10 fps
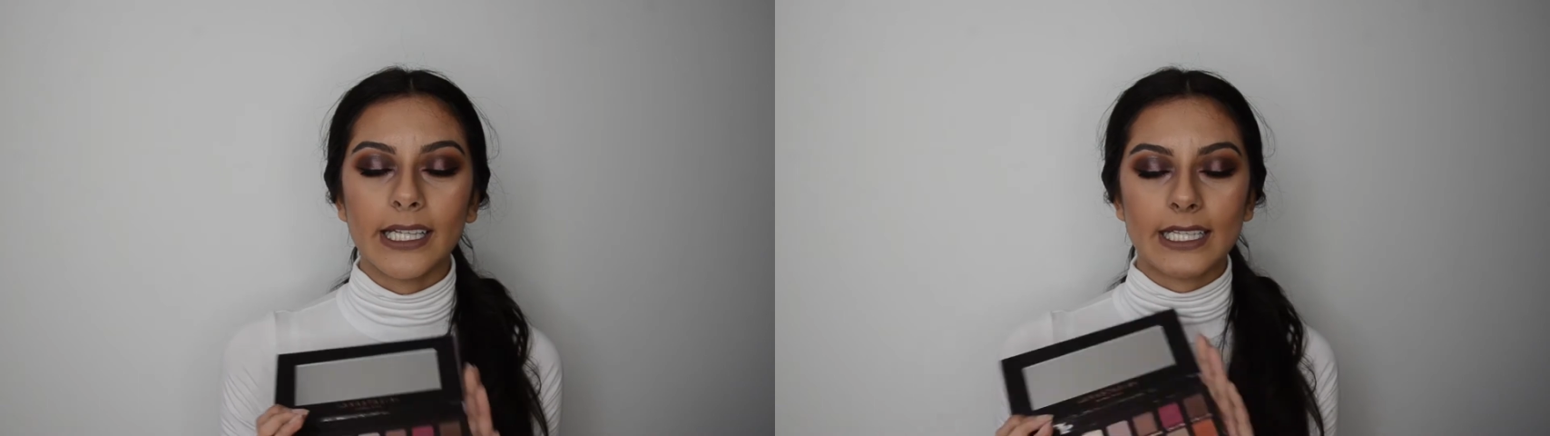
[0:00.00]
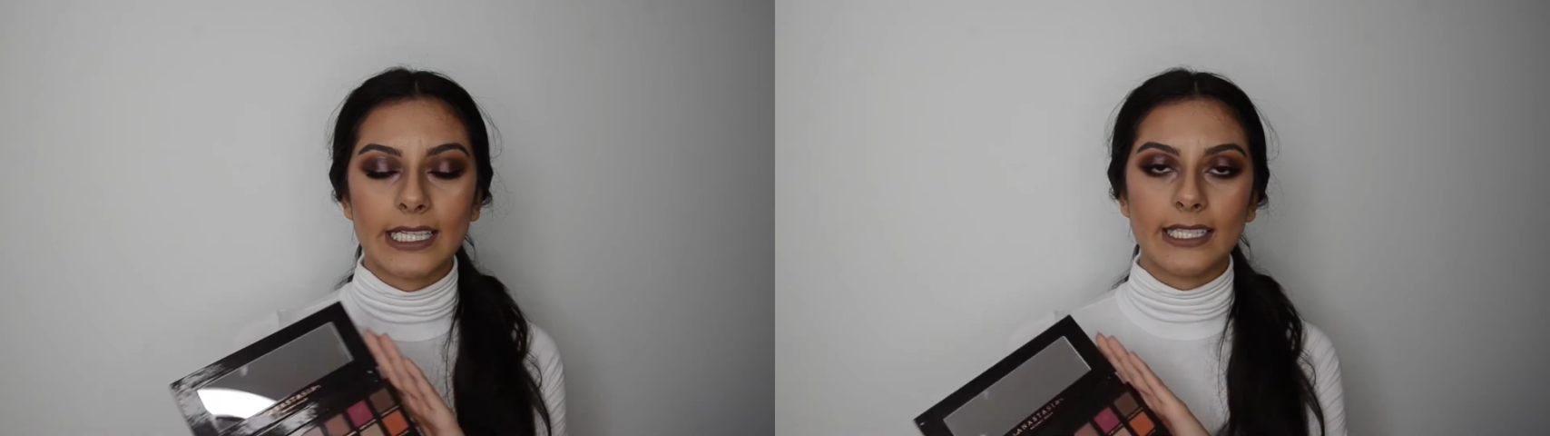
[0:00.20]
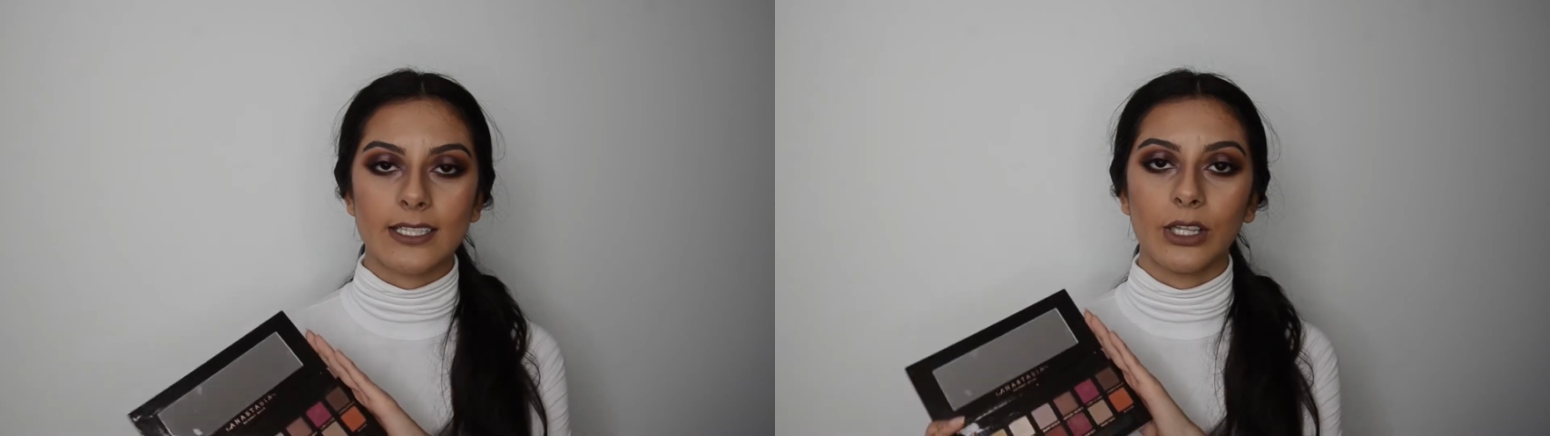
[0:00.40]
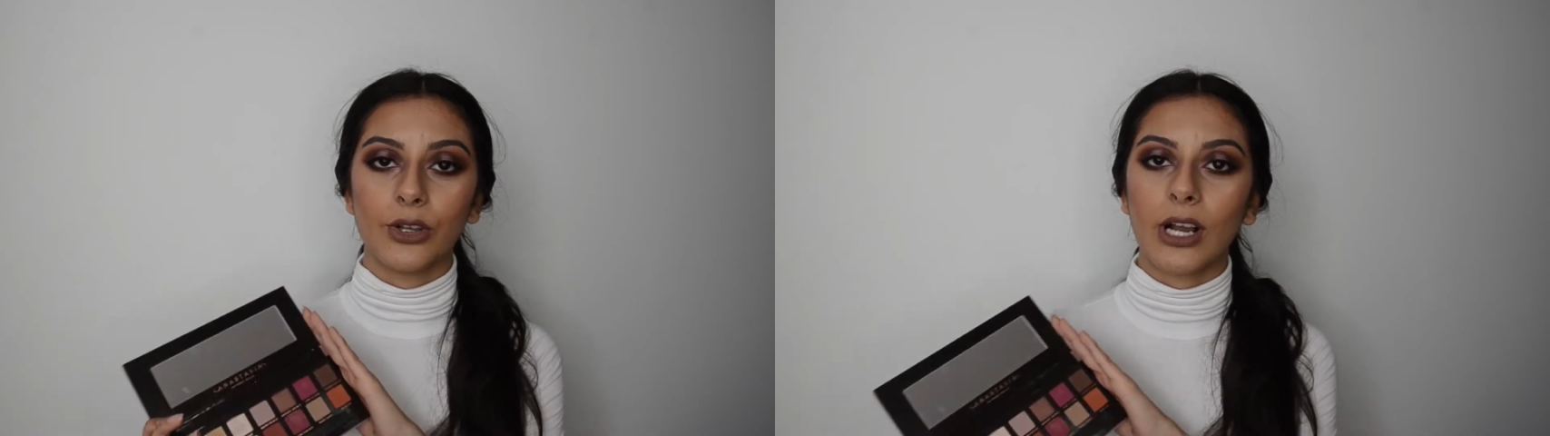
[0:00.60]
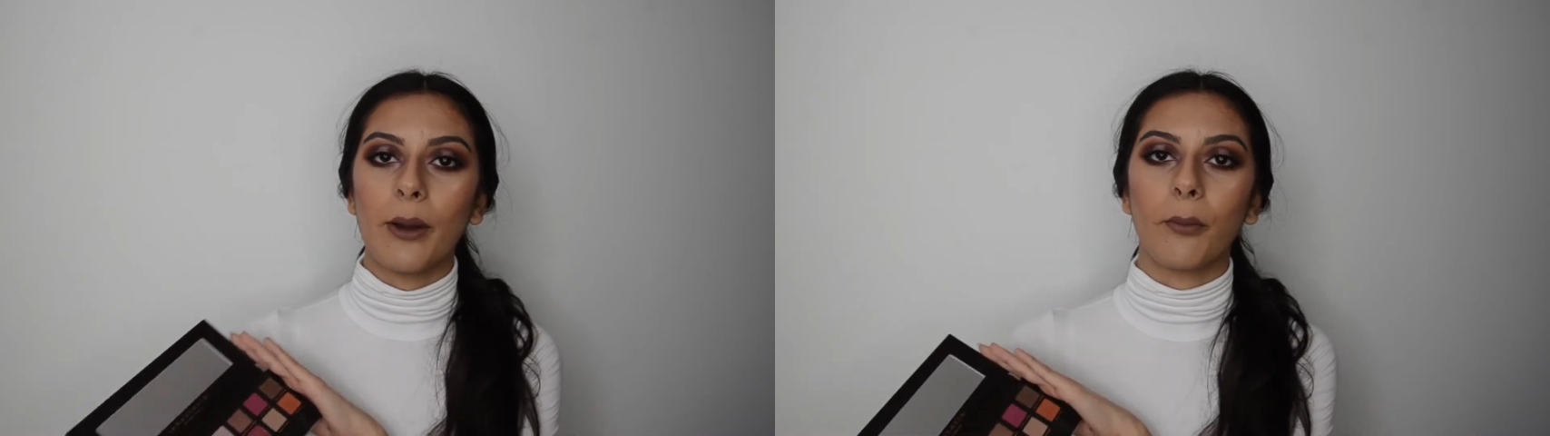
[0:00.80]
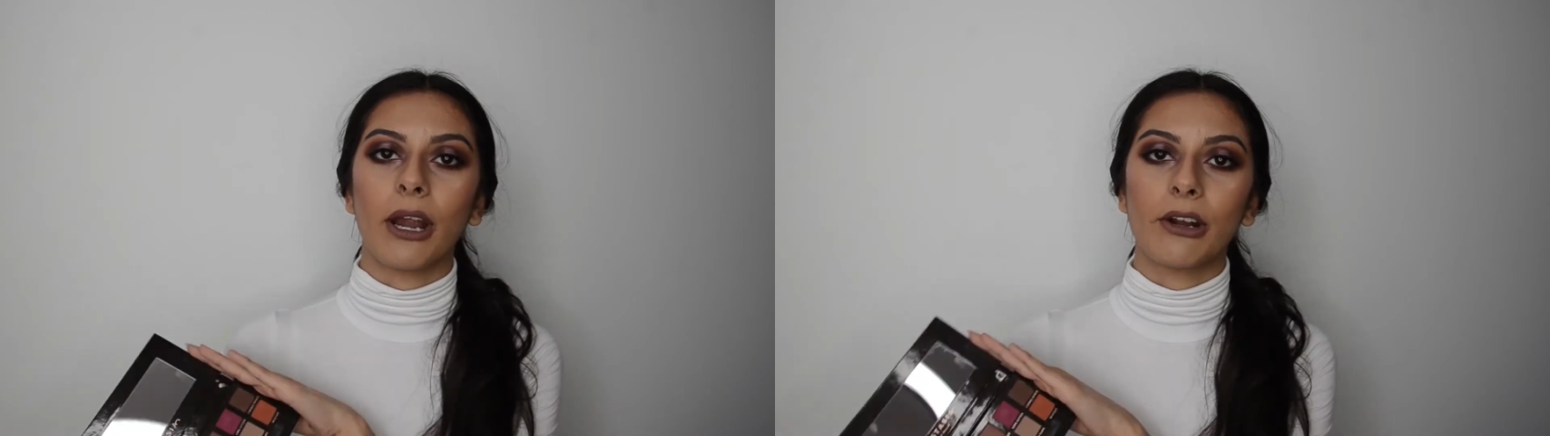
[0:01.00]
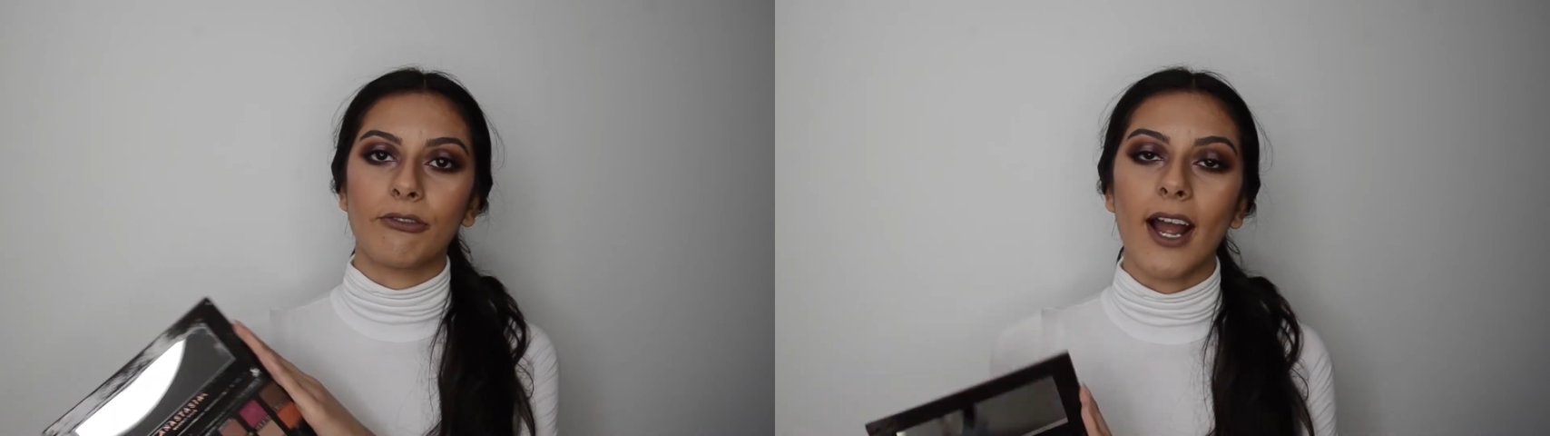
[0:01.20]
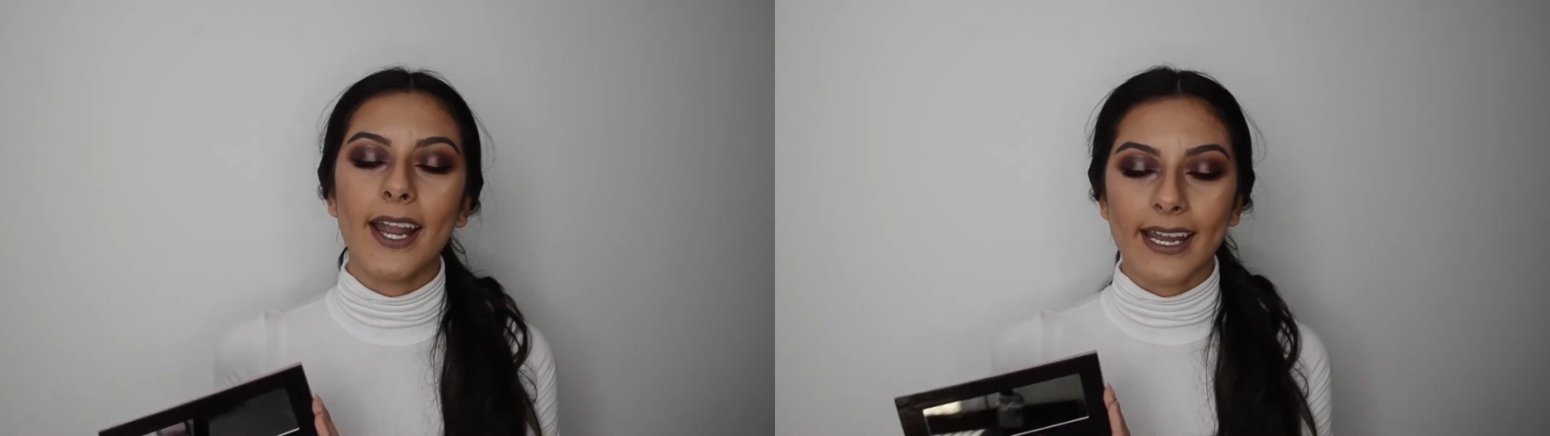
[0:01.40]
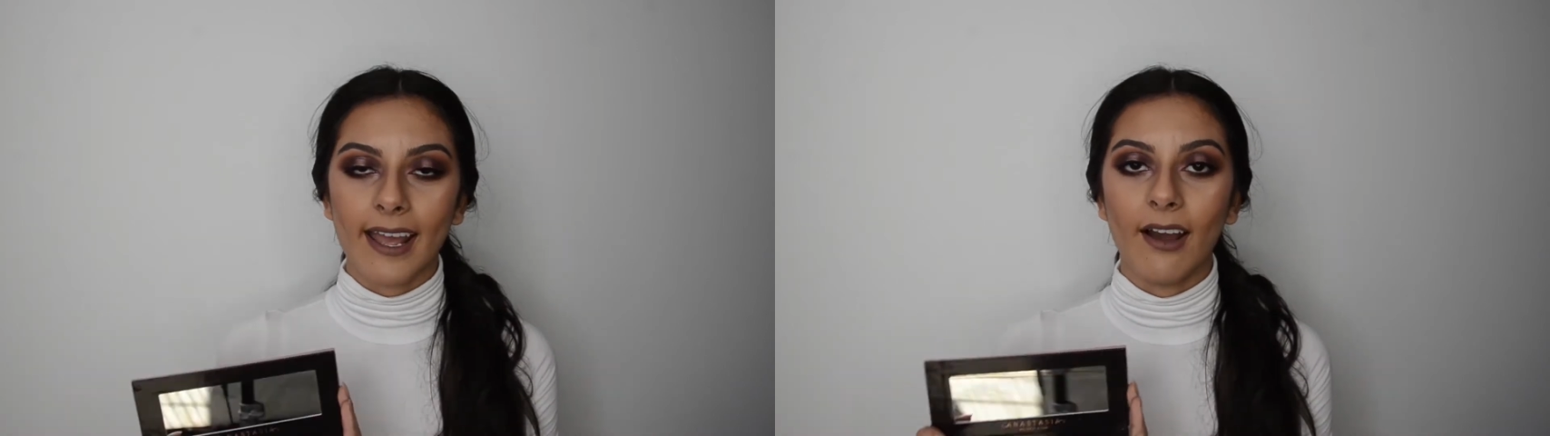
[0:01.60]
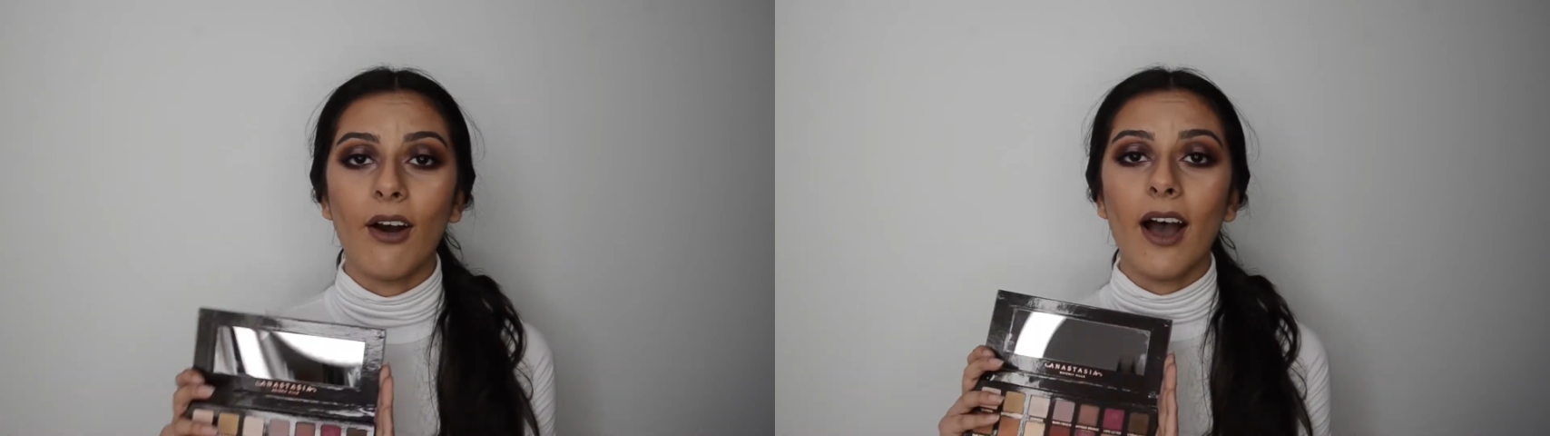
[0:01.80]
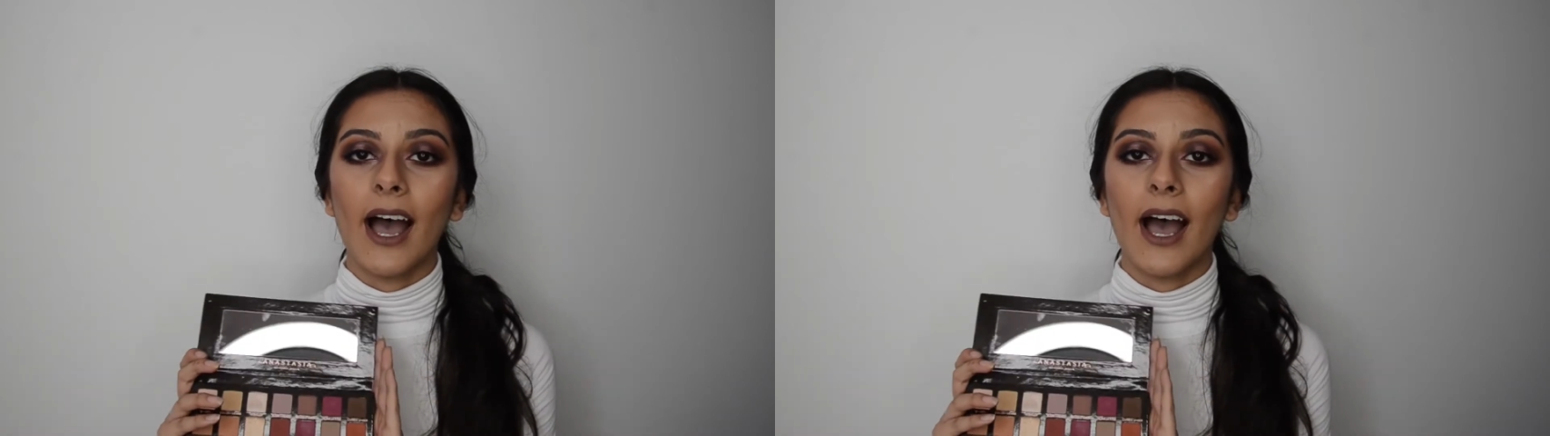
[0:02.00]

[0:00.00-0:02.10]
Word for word: It is the look I'm wearing right now.